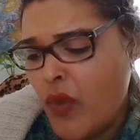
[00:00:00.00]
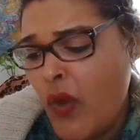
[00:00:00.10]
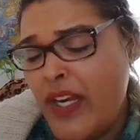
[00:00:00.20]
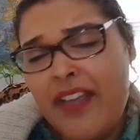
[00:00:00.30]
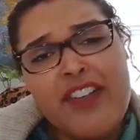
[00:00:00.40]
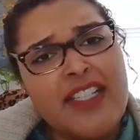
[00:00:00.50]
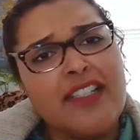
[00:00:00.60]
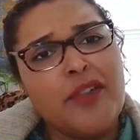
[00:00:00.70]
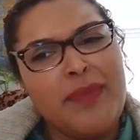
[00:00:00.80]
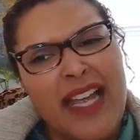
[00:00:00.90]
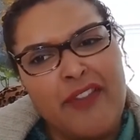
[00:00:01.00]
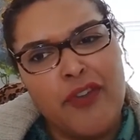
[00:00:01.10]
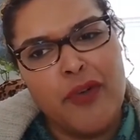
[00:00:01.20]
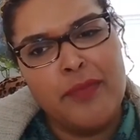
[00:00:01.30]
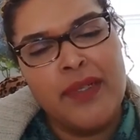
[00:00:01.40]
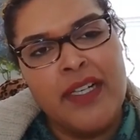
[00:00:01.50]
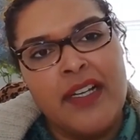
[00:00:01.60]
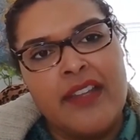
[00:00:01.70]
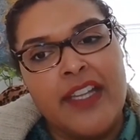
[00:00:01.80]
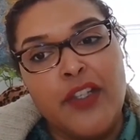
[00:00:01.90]
on every single platform
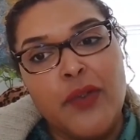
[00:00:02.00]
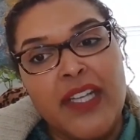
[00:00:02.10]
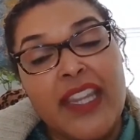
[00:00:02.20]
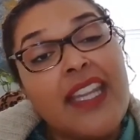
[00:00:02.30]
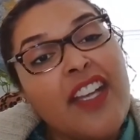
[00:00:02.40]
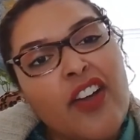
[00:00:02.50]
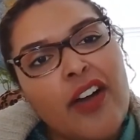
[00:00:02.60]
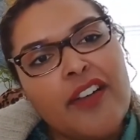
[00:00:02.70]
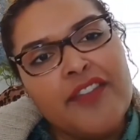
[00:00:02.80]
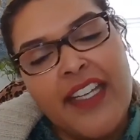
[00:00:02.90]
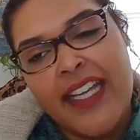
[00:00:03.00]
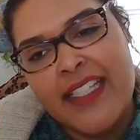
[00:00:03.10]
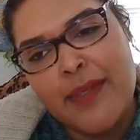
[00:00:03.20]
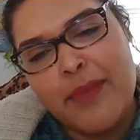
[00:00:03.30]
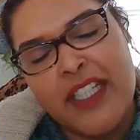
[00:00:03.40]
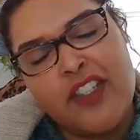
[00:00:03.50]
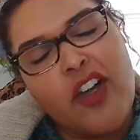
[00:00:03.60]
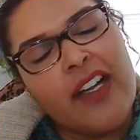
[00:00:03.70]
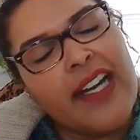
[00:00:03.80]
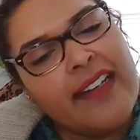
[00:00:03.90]
that you can think of except
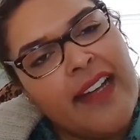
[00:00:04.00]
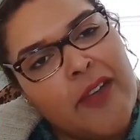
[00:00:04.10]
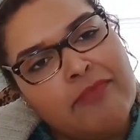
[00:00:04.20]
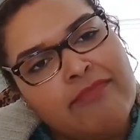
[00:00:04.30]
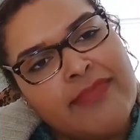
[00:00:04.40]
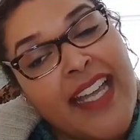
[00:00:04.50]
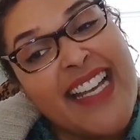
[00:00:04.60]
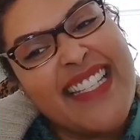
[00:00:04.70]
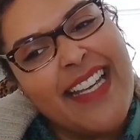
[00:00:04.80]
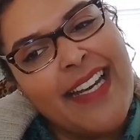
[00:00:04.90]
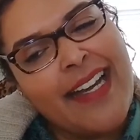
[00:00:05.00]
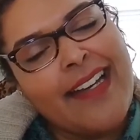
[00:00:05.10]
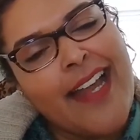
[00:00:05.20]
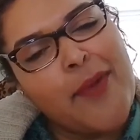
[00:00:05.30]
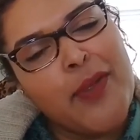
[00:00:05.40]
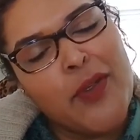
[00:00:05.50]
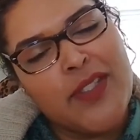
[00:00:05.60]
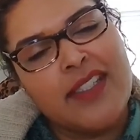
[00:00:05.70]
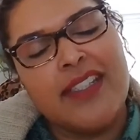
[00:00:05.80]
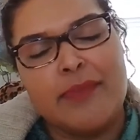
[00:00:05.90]
TikTok right now. And I say right now
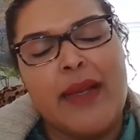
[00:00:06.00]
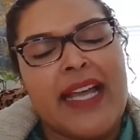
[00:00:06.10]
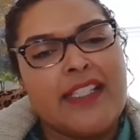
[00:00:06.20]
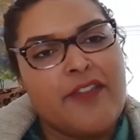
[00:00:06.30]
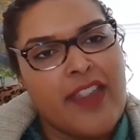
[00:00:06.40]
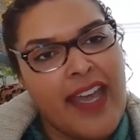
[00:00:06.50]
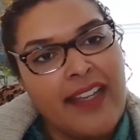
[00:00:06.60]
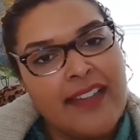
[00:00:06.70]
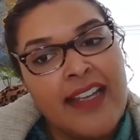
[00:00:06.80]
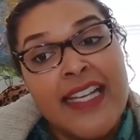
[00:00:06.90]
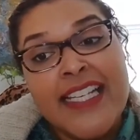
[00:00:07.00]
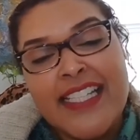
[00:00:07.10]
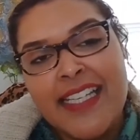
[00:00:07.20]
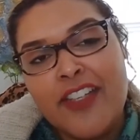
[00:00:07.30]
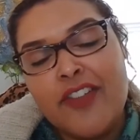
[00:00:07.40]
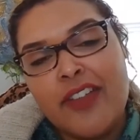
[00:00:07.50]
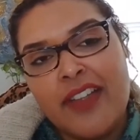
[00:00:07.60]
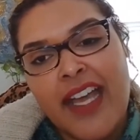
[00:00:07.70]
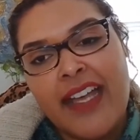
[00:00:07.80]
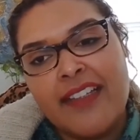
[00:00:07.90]
because there's plans for that. Second to
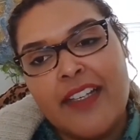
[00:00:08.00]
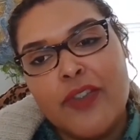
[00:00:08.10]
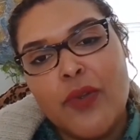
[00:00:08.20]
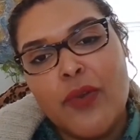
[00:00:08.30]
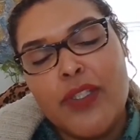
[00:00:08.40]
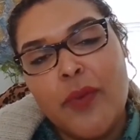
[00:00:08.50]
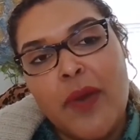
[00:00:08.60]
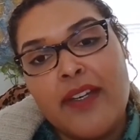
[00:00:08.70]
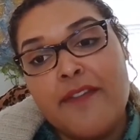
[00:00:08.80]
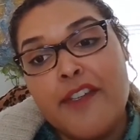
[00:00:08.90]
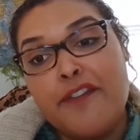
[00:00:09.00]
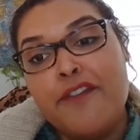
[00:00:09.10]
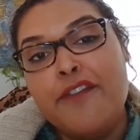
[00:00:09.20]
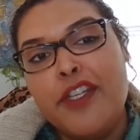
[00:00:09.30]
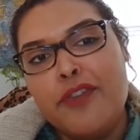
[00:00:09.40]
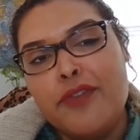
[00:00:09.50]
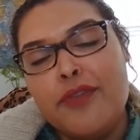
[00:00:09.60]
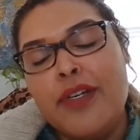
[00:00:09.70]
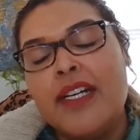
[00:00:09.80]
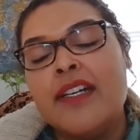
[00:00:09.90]
that, it's also one of the few